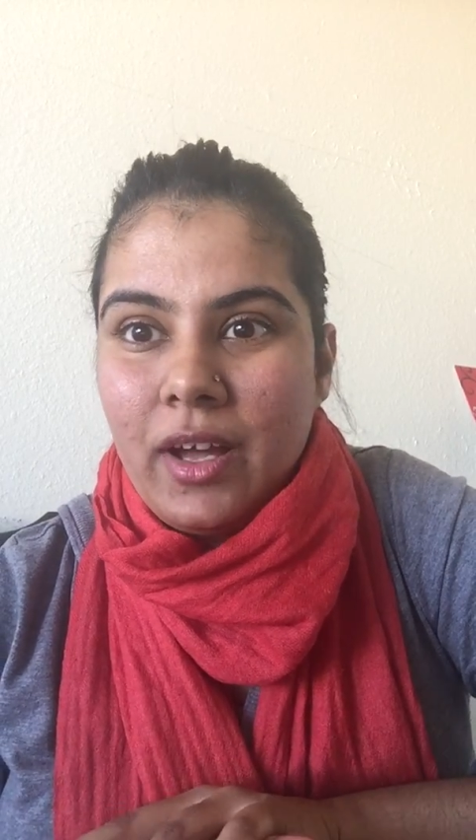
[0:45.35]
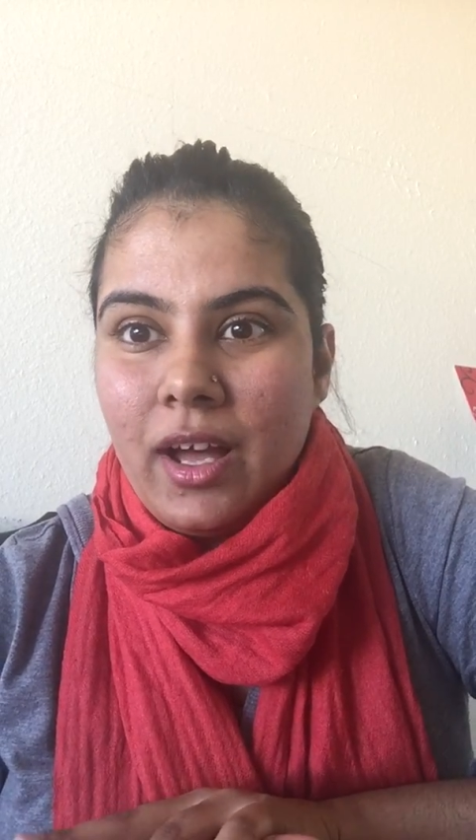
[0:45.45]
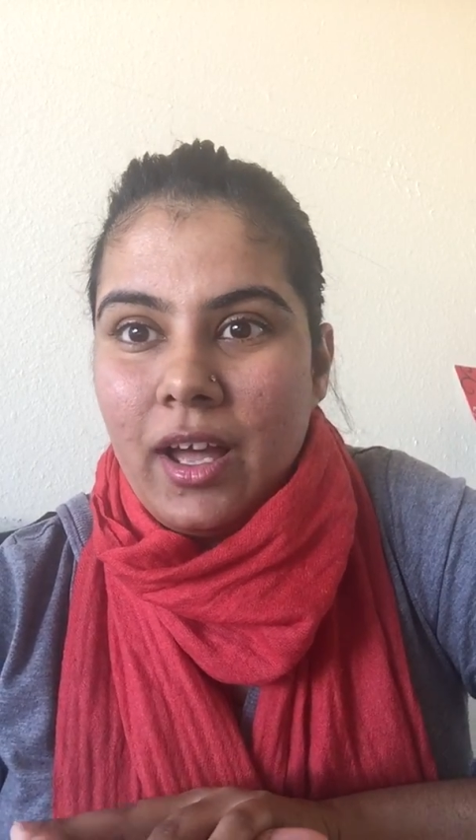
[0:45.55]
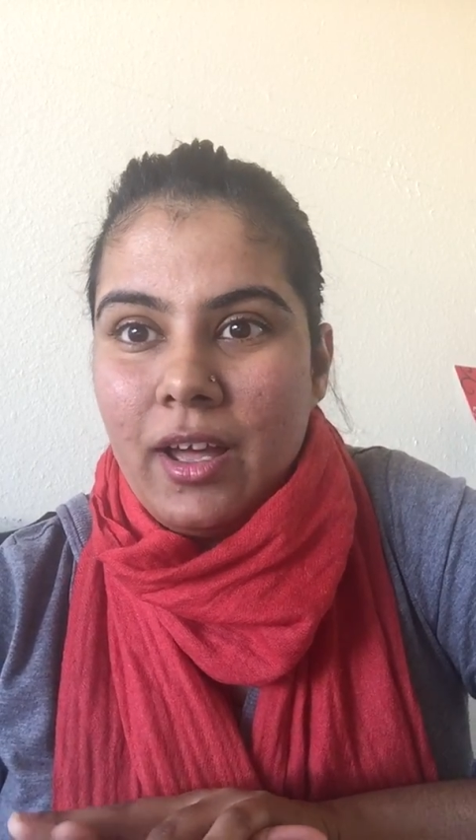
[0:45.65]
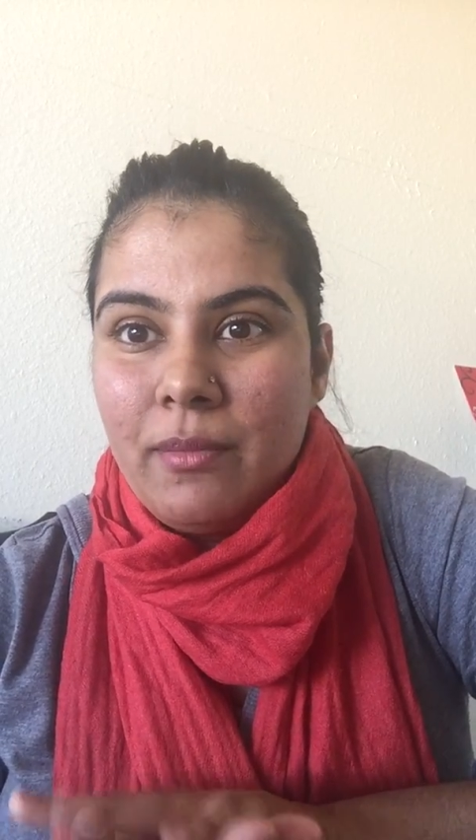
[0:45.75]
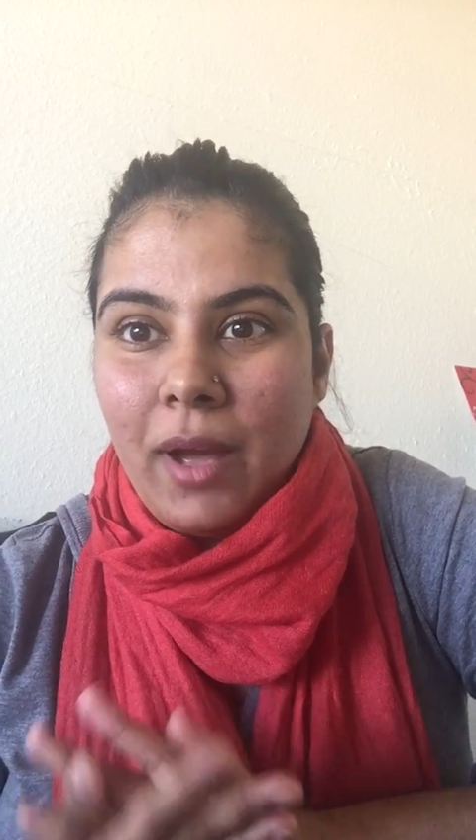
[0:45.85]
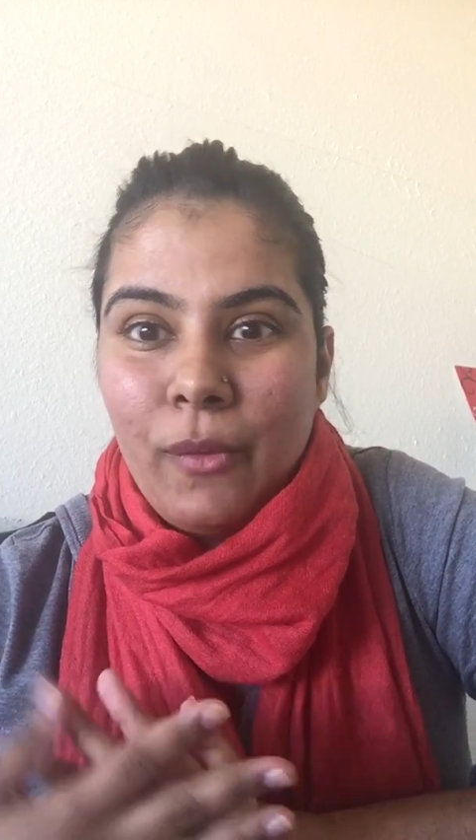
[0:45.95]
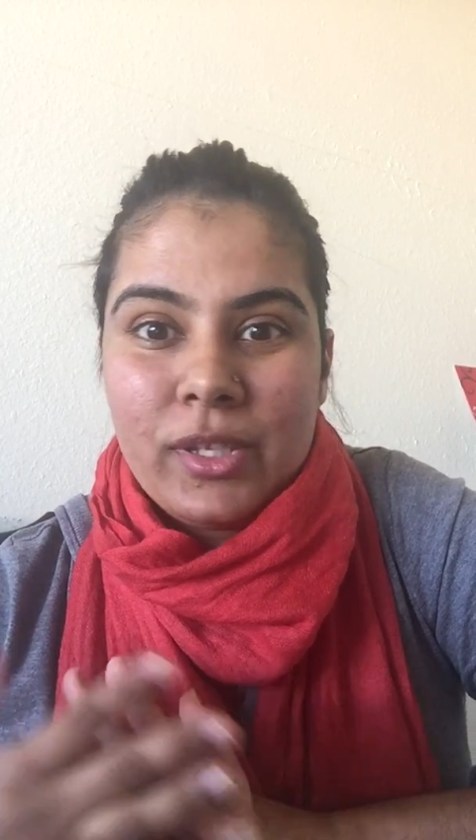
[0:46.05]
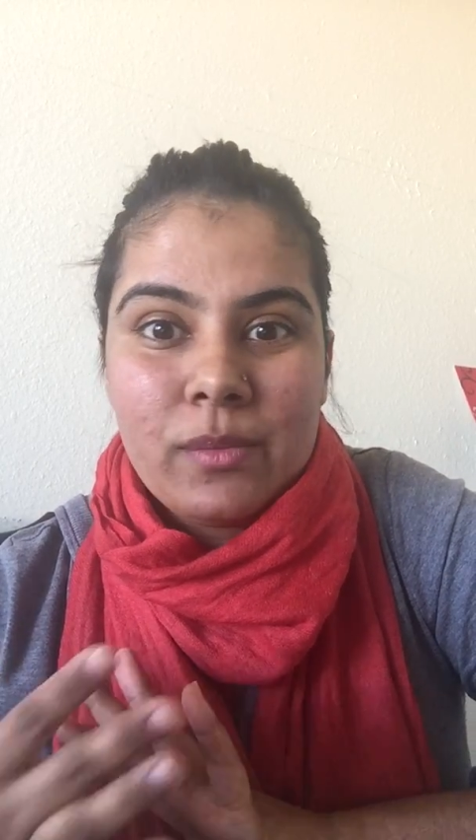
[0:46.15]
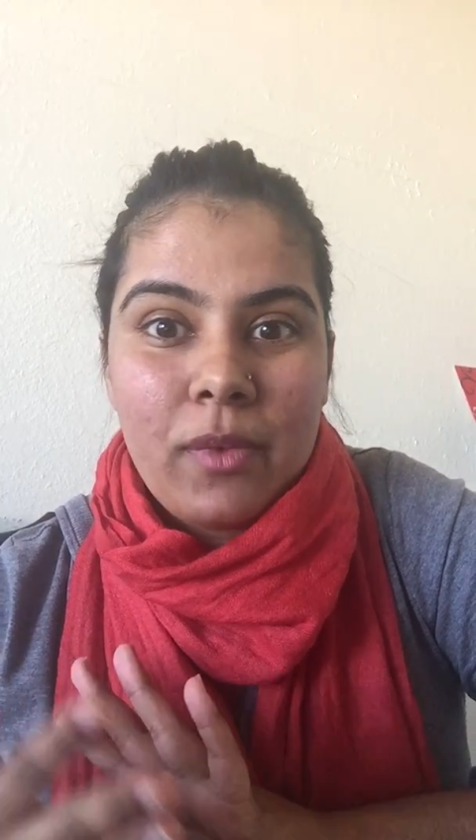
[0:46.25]
I
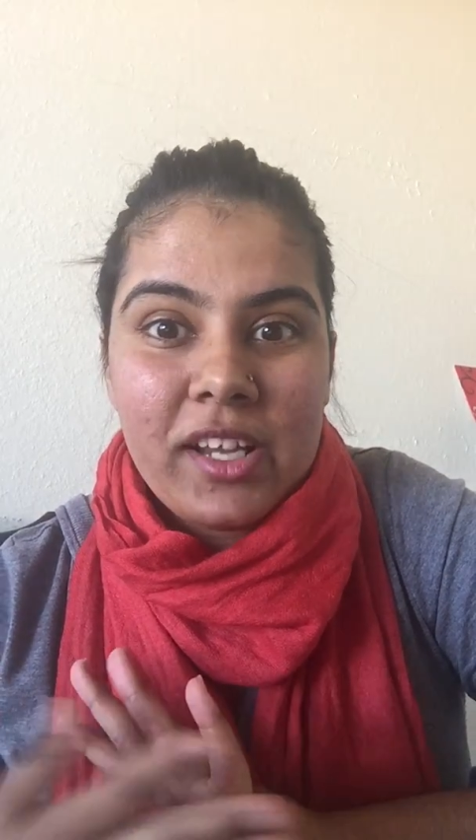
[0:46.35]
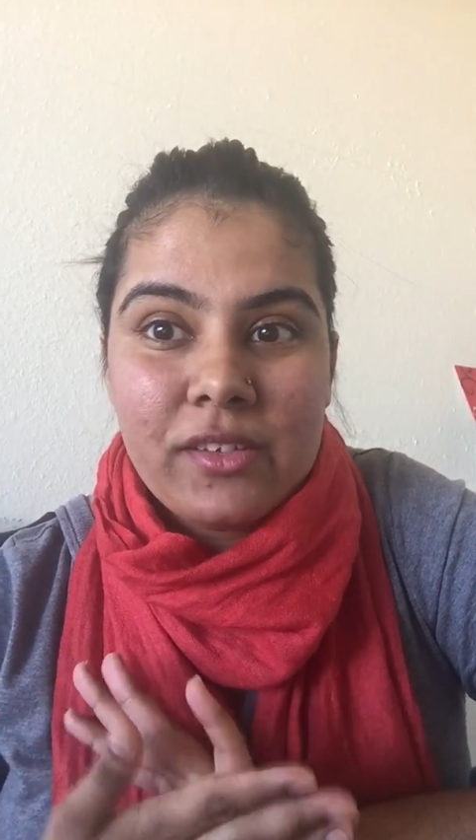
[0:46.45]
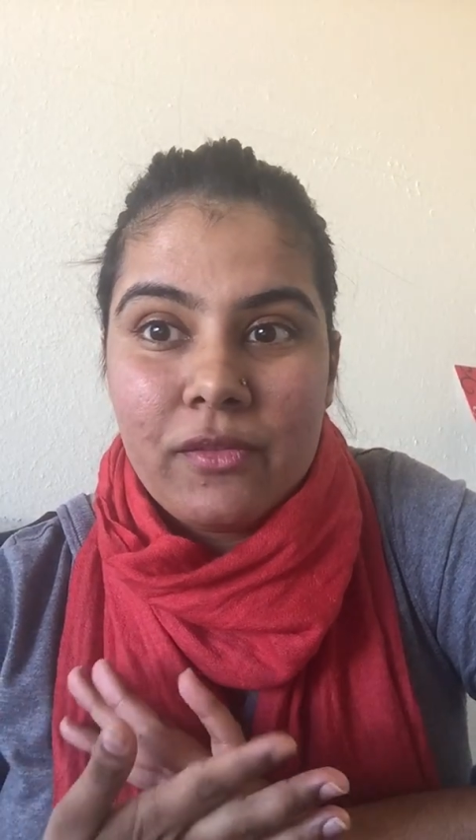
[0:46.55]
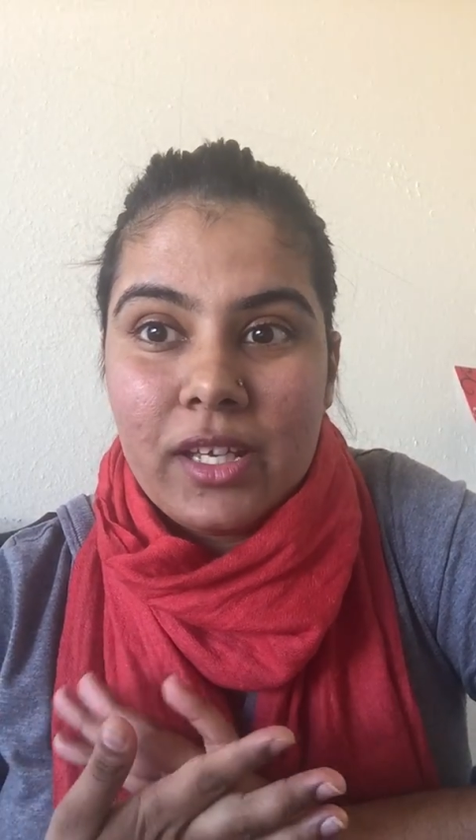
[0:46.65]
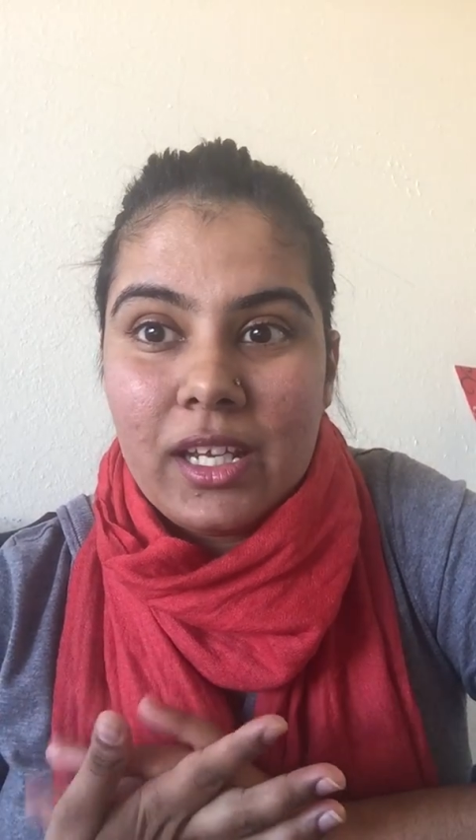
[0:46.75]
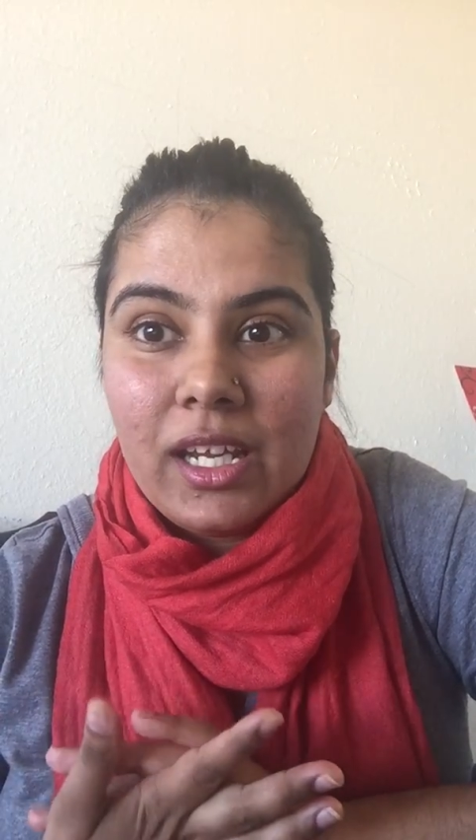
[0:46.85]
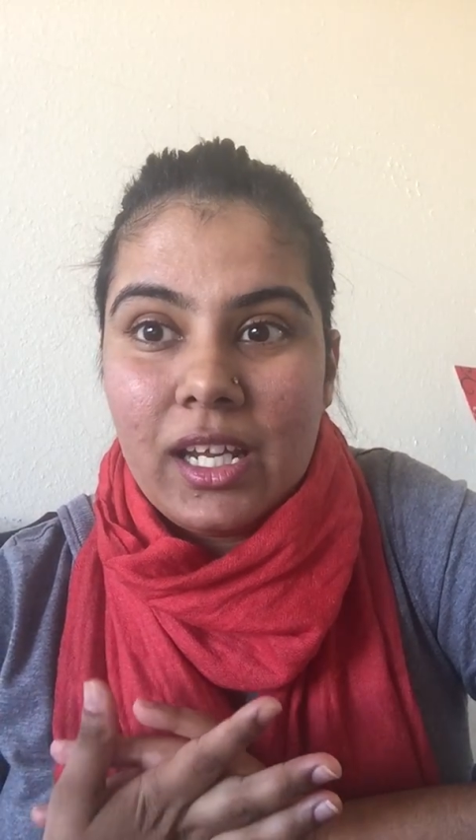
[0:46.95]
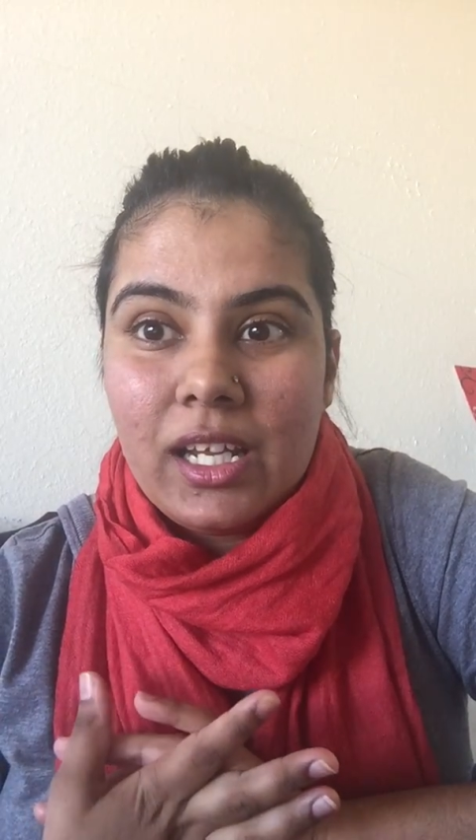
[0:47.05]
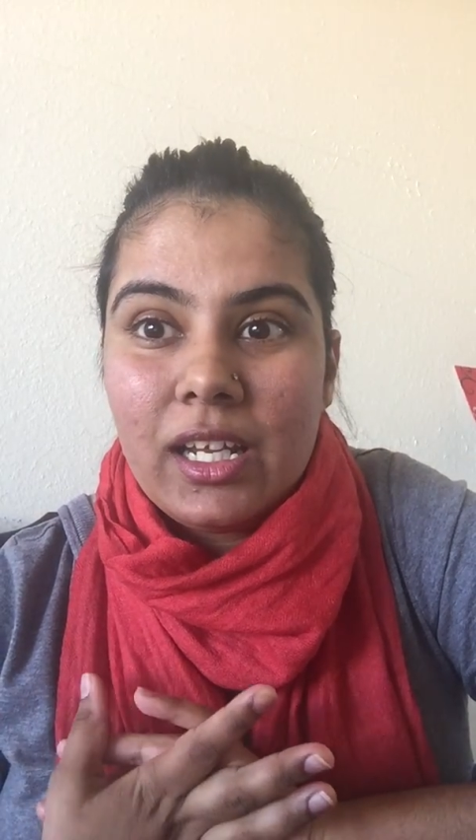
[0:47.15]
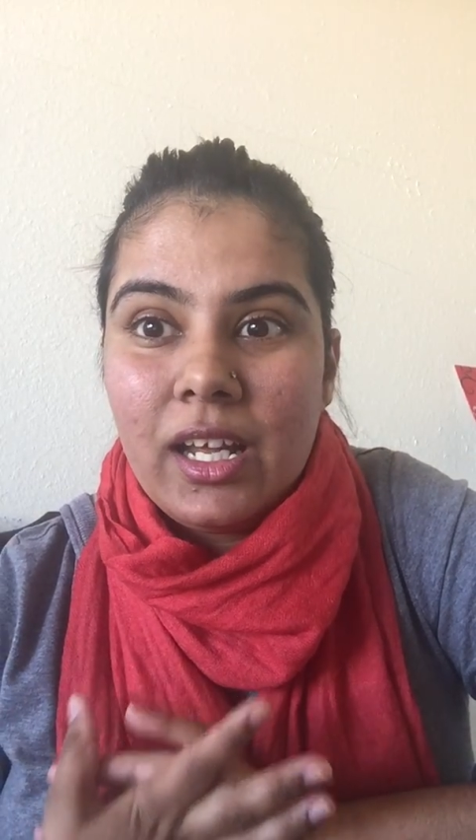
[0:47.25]
was
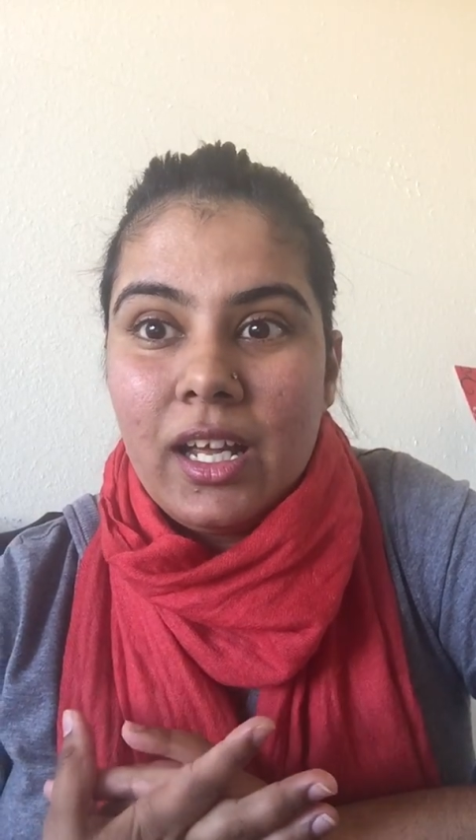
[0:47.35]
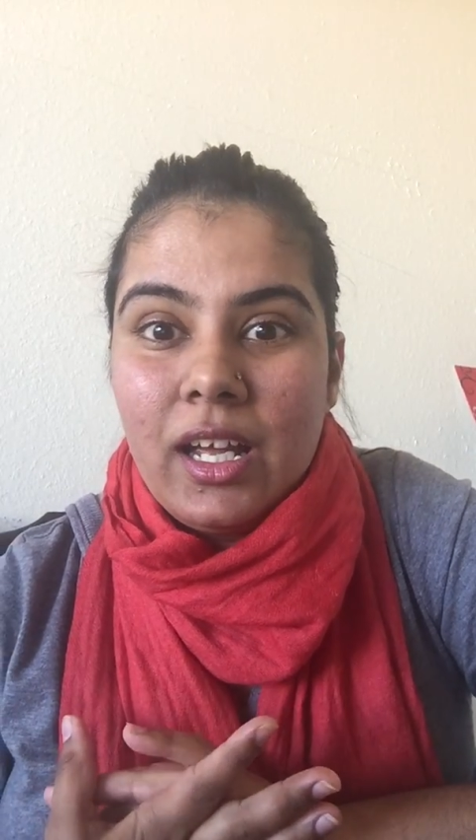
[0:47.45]
breastfeeding,